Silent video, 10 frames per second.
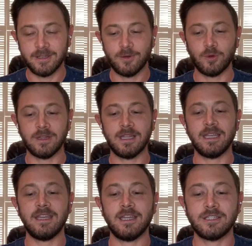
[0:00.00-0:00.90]

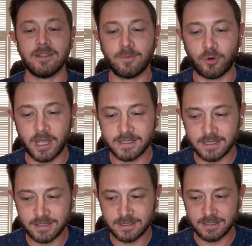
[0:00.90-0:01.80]
the
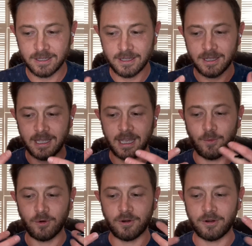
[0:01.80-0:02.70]
present, and
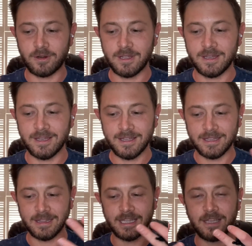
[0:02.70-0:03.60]
we're
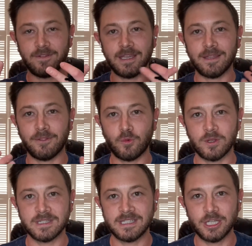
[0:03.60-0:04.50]
leaving the
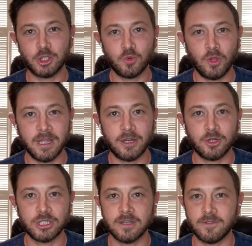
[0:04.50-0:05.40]
residual
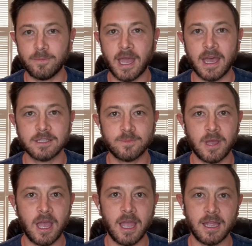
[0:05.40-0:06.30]
energy of the past
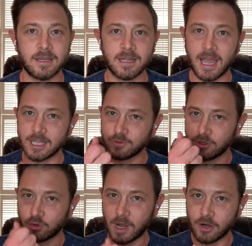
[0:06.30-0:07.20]
behind. As we
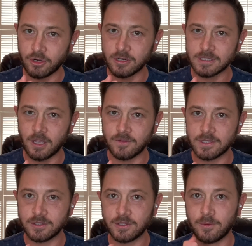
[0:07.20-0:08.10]
ground ourselves
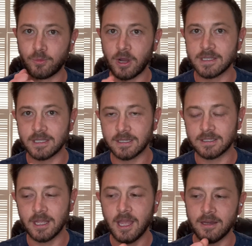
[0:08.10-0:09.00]
into the present,
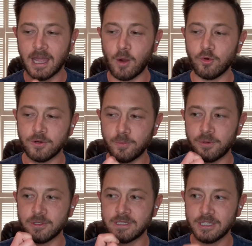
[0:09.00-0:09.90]
now we're in a
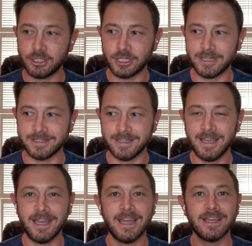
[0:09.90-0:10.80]
position
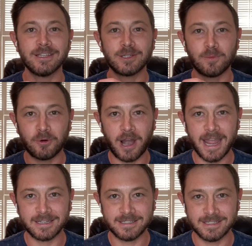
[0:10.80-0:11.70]
to
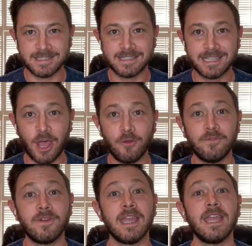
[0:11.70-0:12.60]
practice
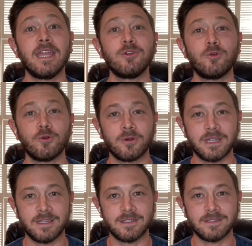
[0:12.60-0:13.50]

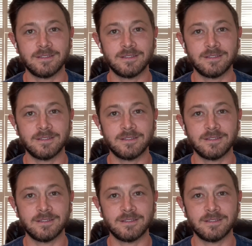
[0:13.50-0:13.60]
self-inquiry.